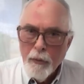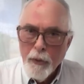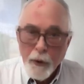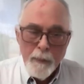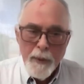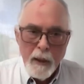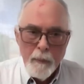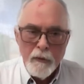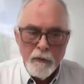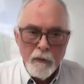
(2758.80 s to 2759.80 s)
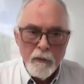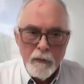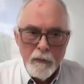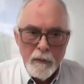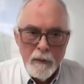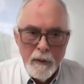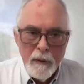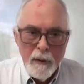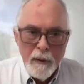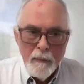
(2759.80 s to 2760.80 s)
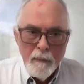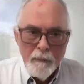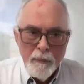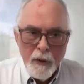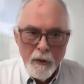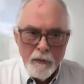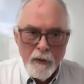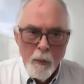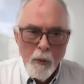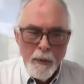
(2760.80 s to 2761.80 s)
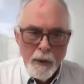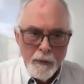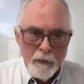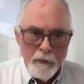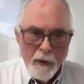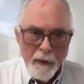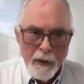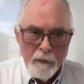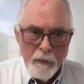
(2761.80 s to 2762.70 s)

they're going to be out of business because they won't be able to sell that